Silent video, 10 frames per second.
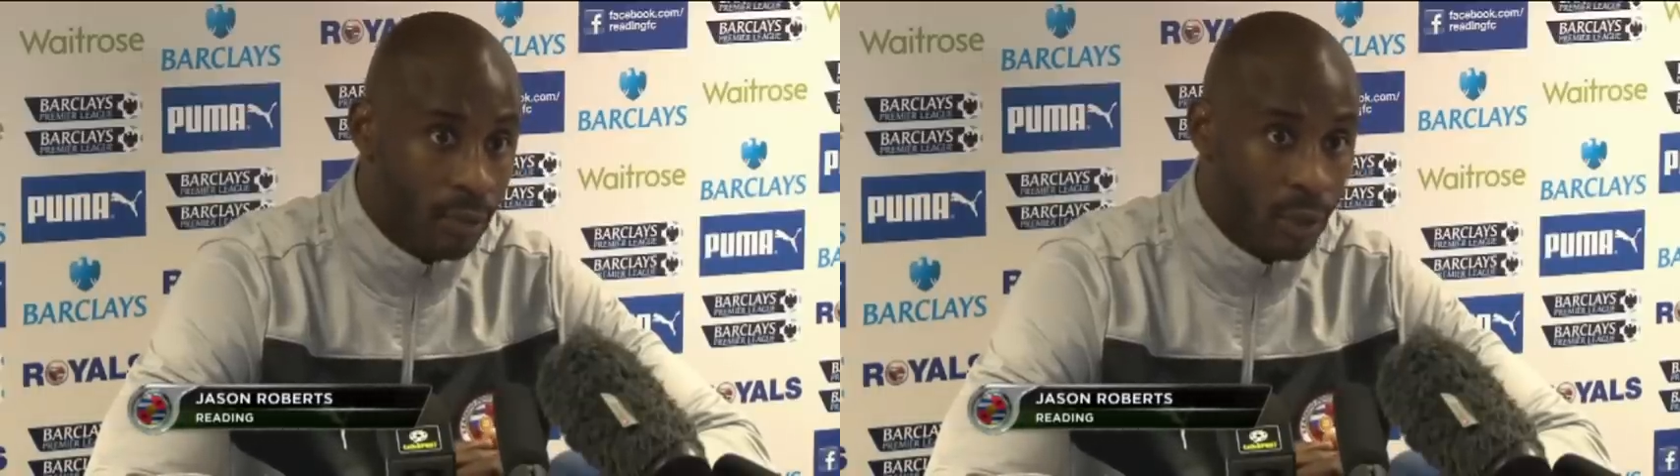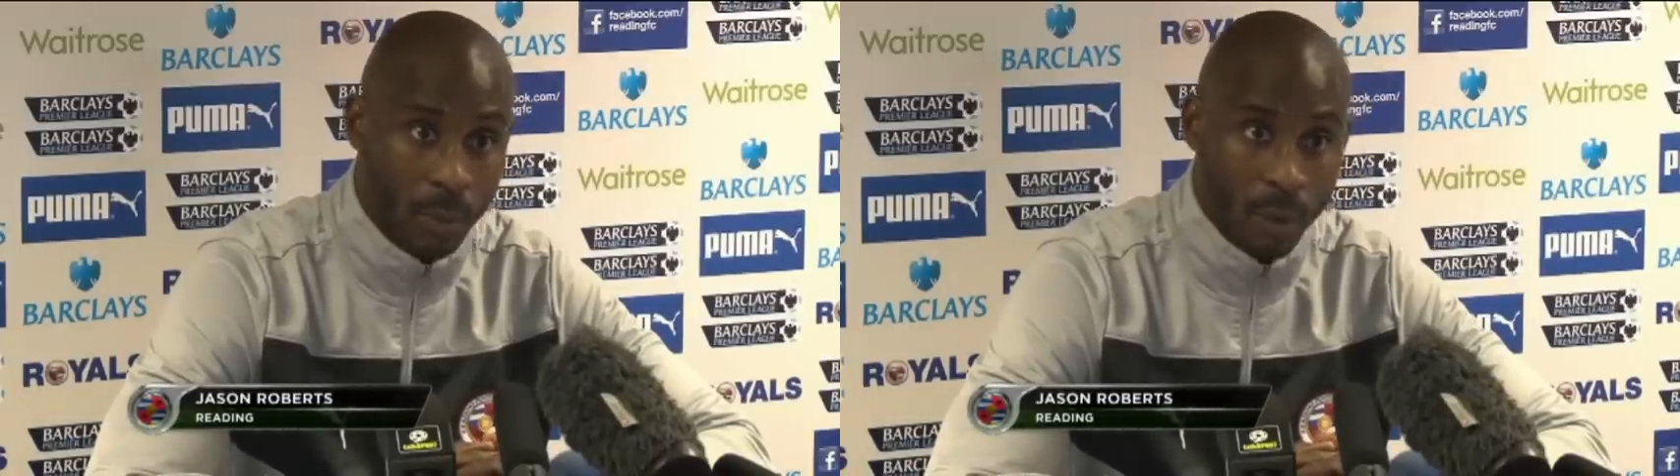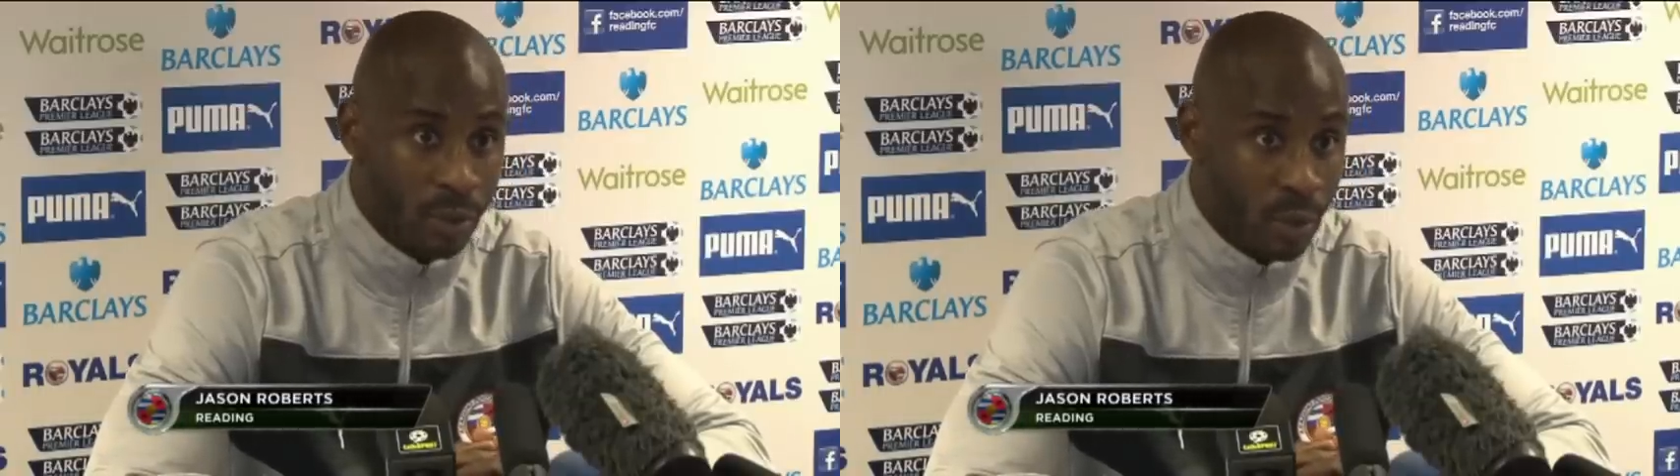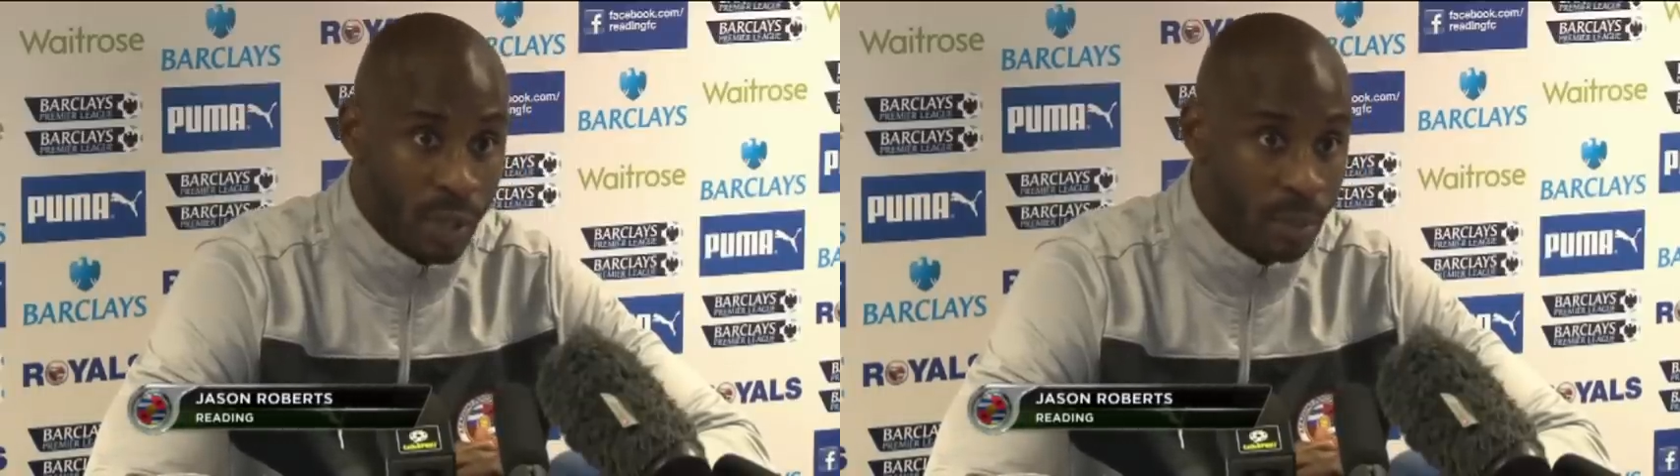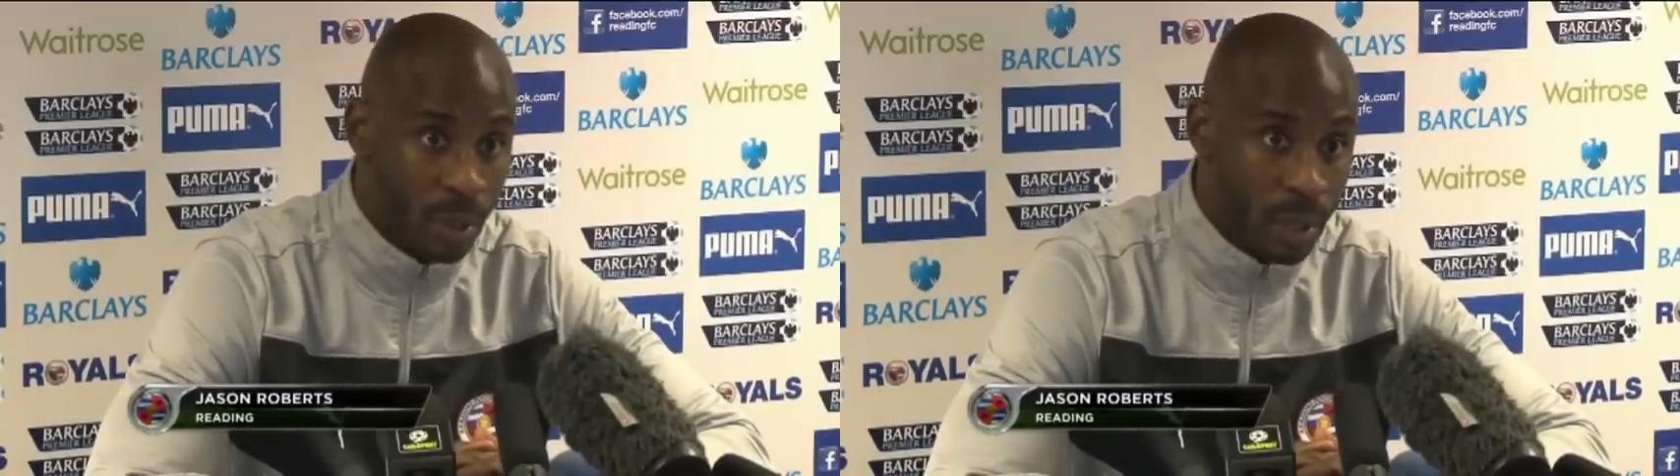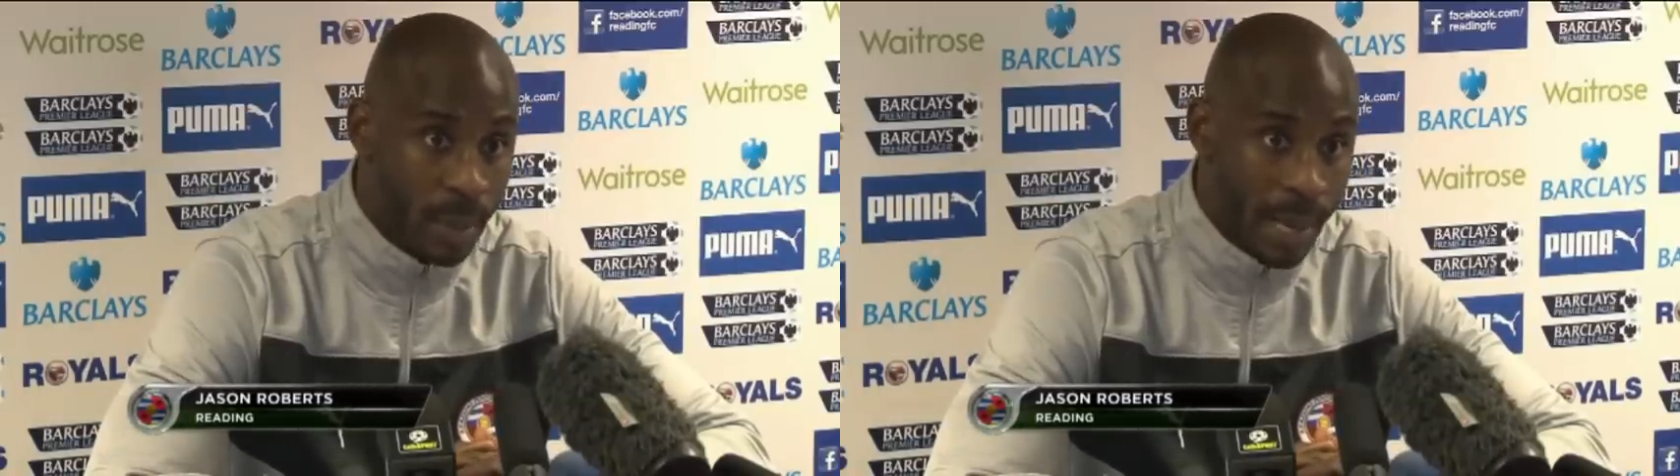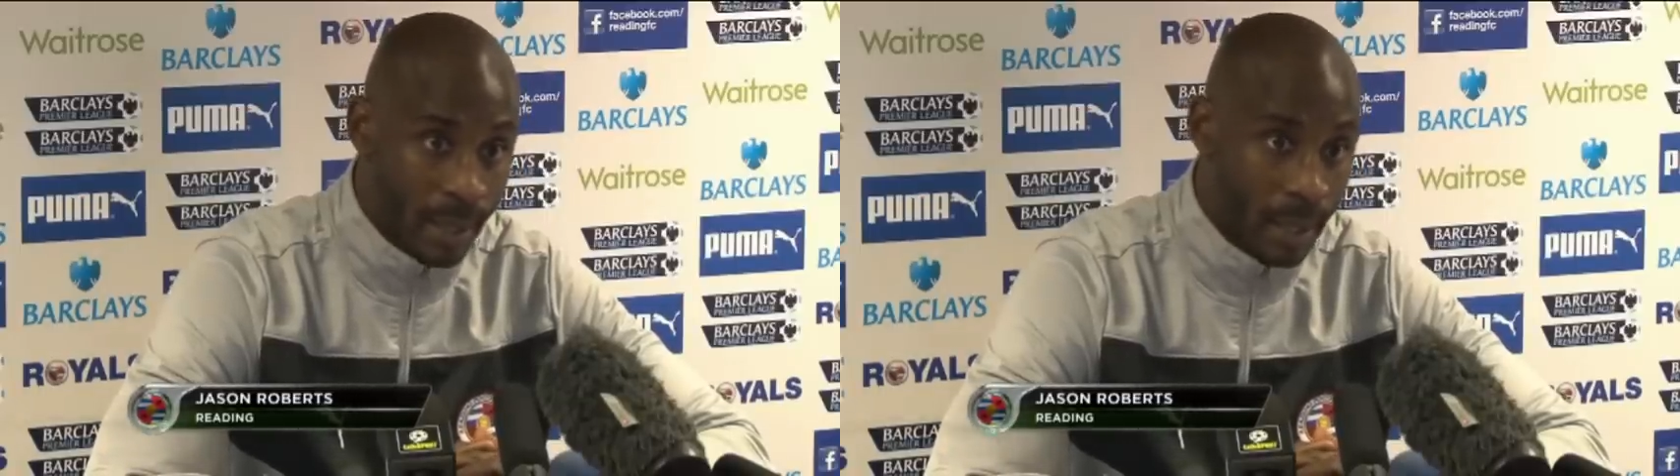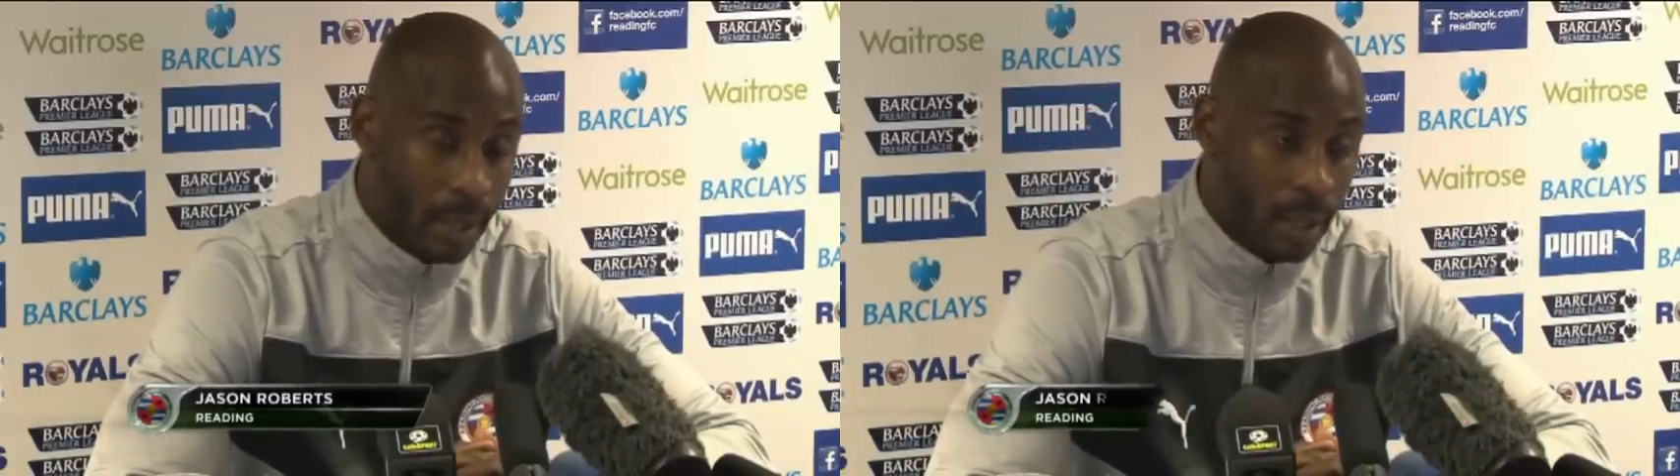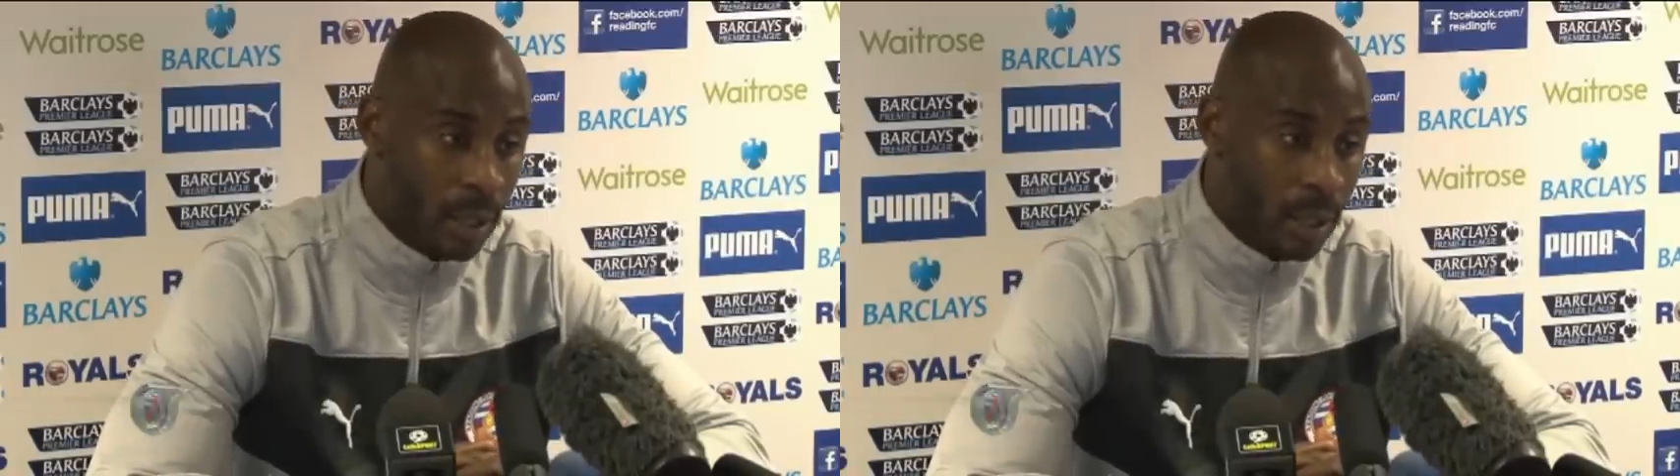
I've not spoken to anybody about that.